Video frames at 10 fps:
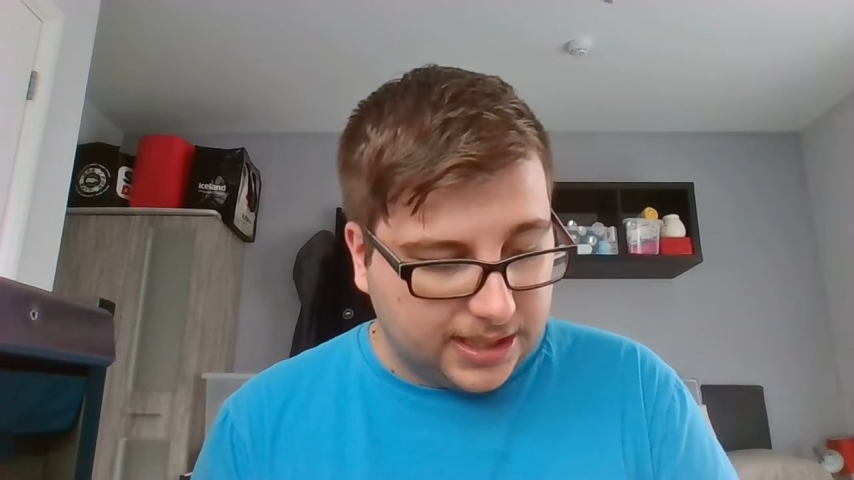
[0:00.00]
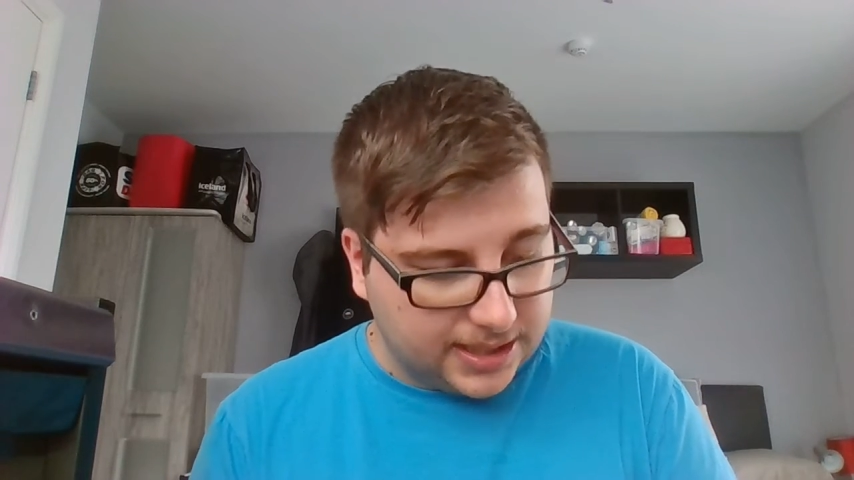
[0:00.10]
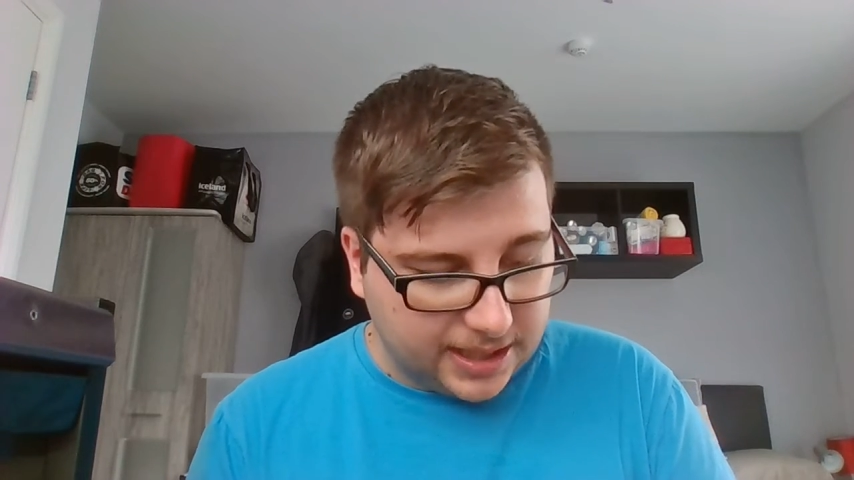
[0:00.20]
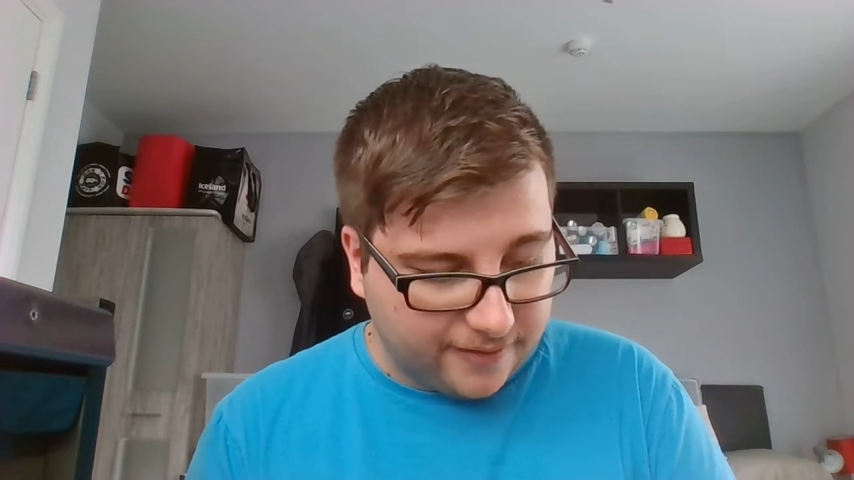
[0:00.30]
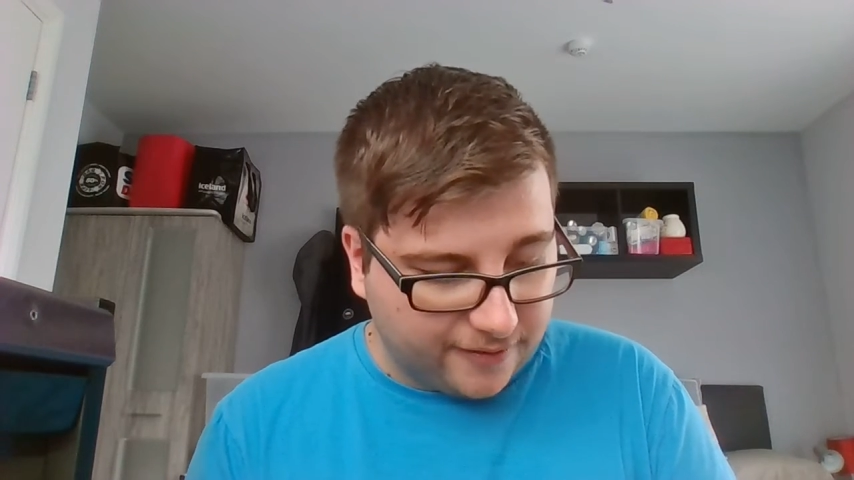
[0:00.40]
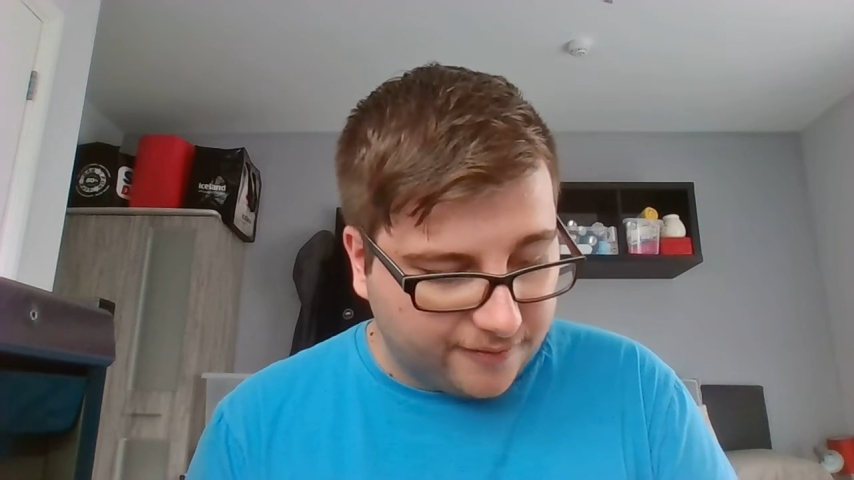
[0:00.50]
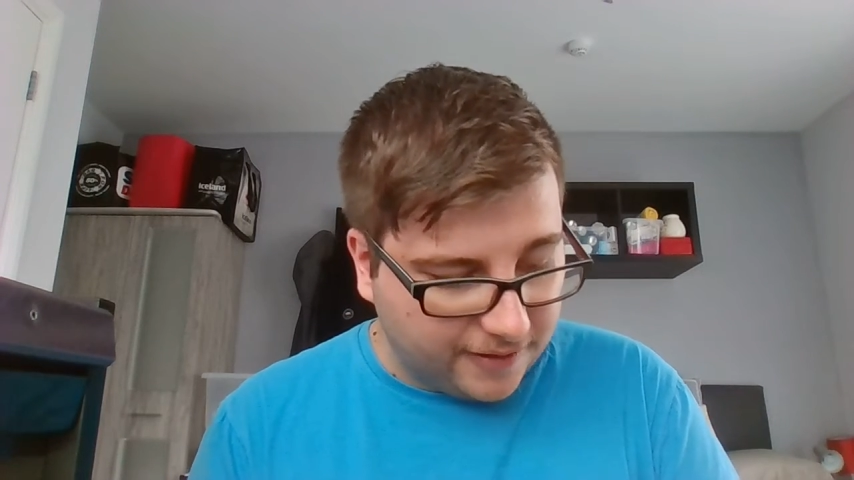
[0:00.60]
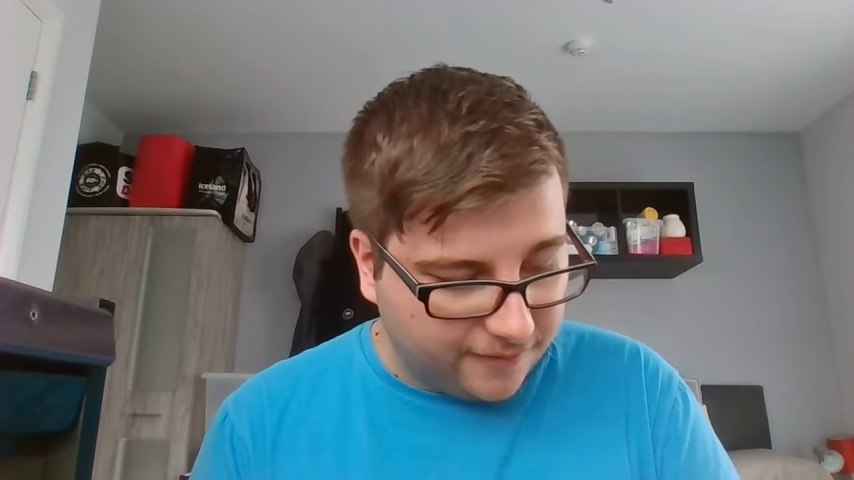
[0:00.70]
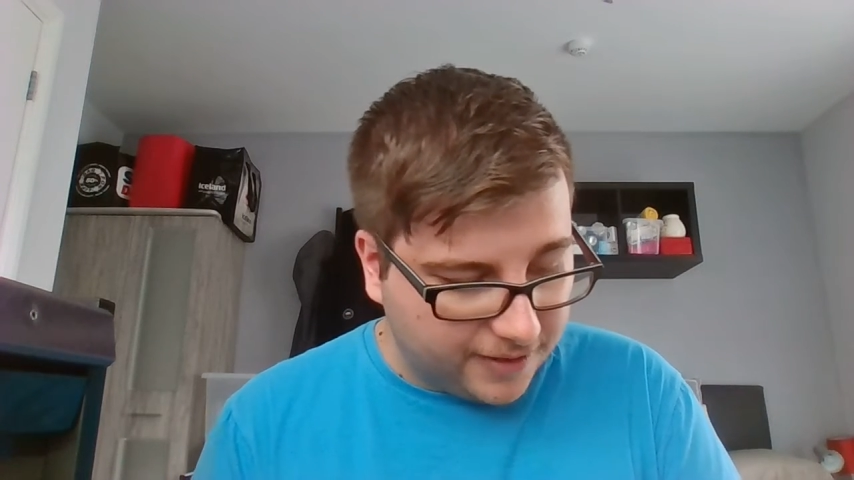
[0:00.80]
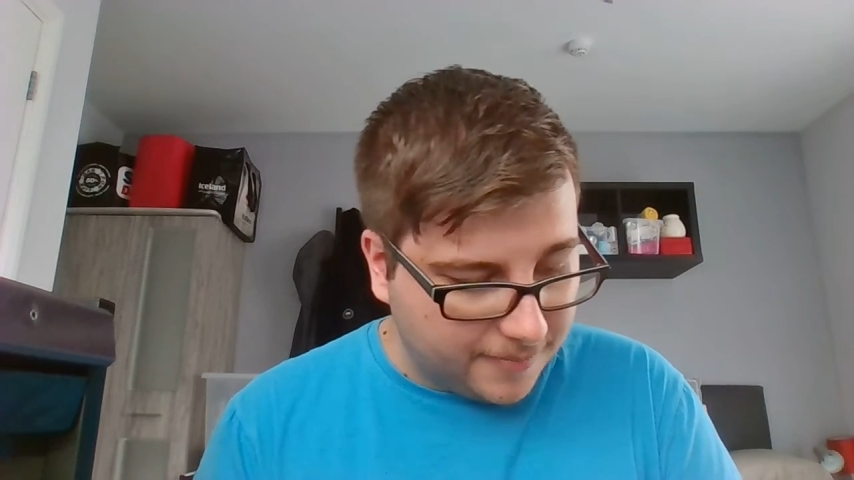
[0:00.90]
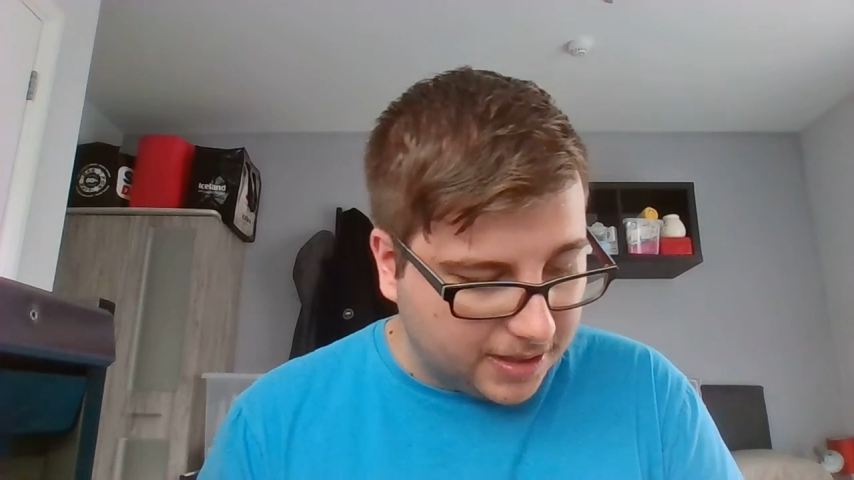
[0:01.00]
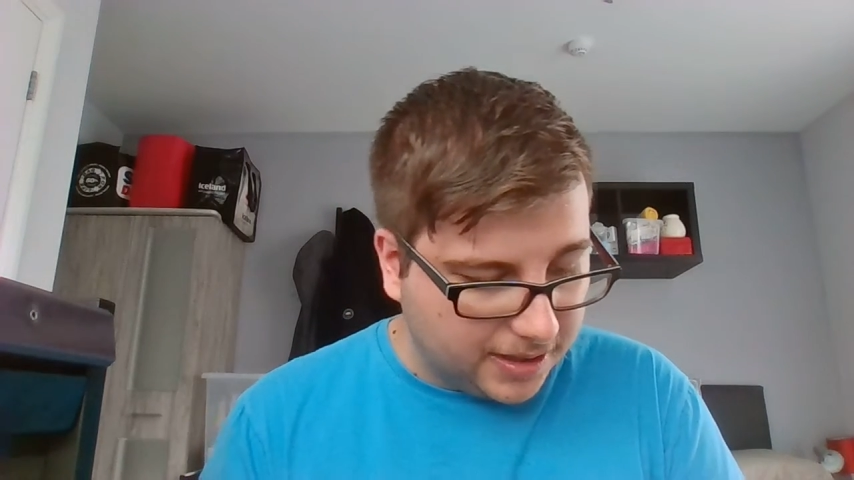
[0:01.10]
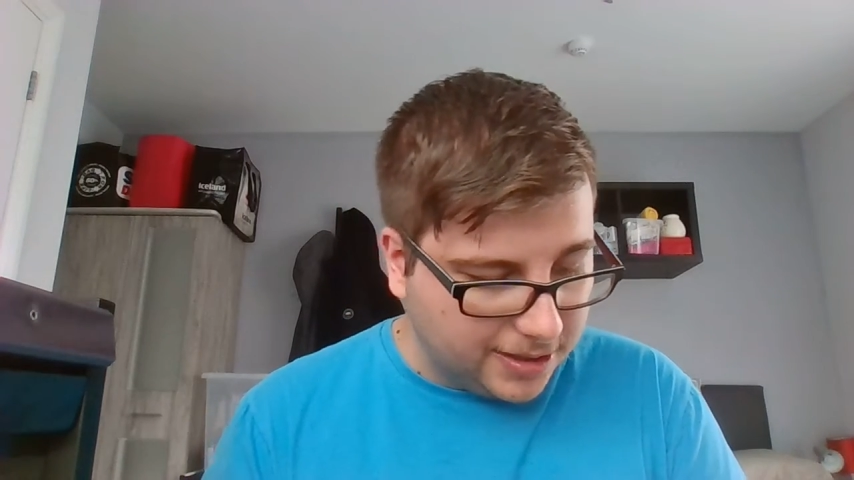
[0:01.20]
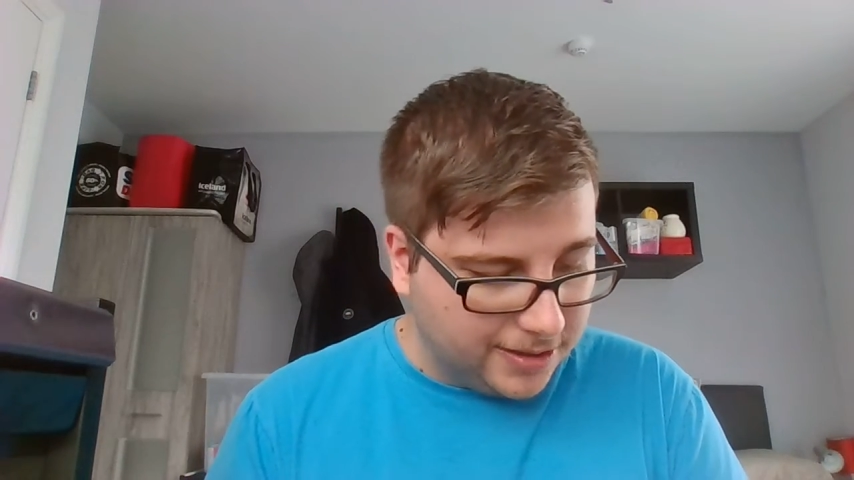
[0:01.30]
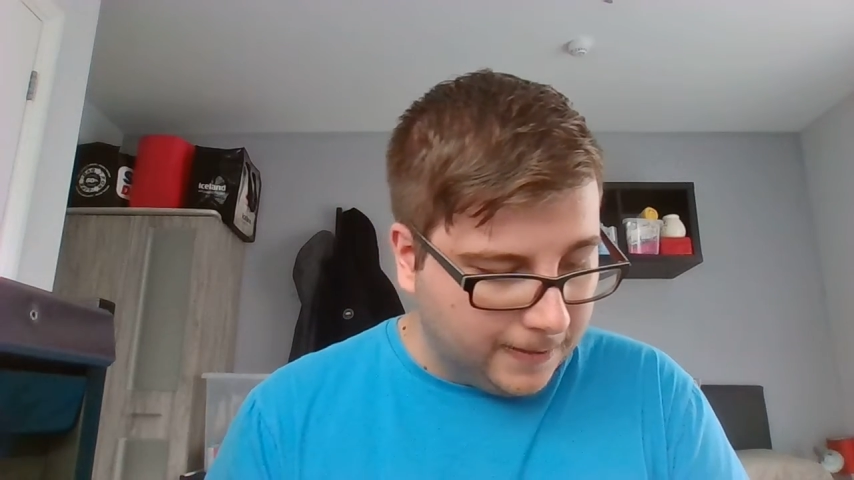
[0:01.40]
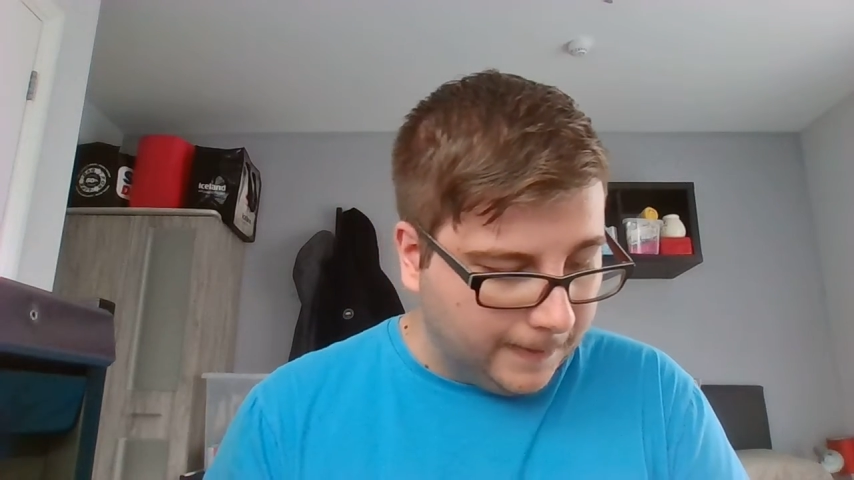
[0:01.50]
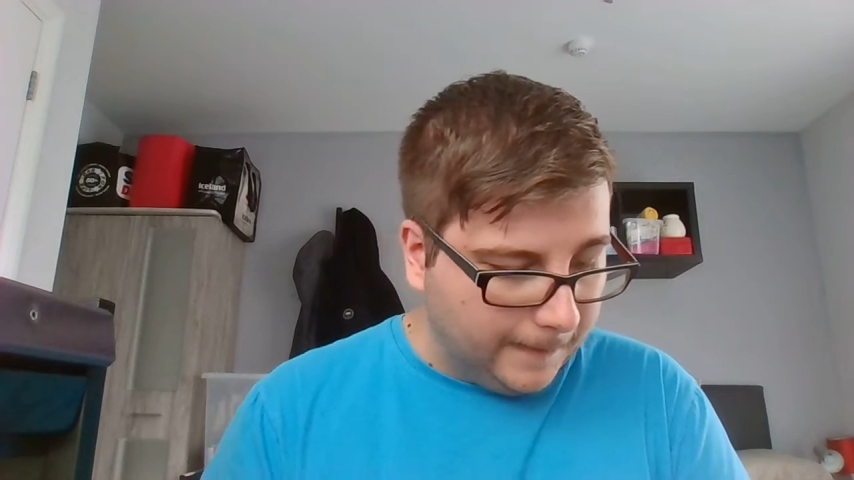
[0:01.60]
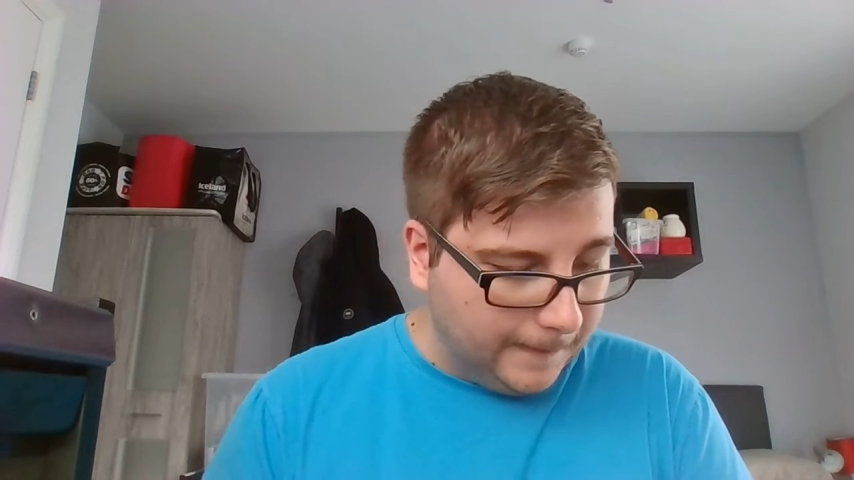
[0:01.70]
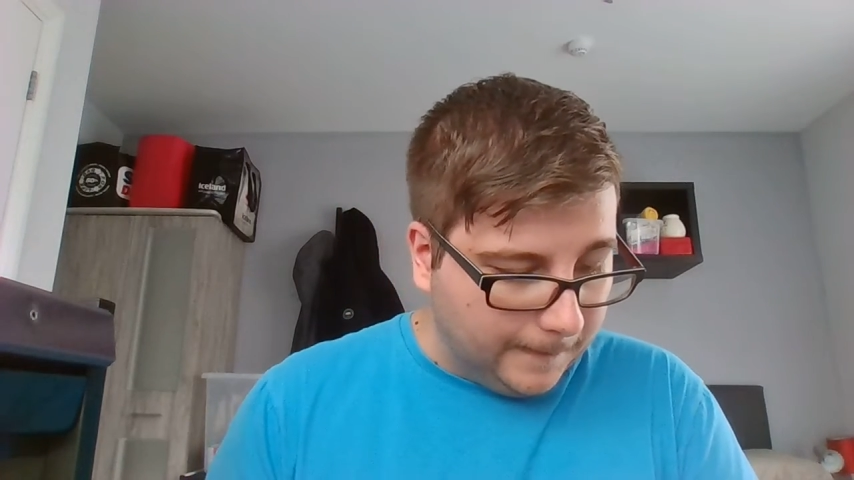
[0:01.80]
City for £50 million.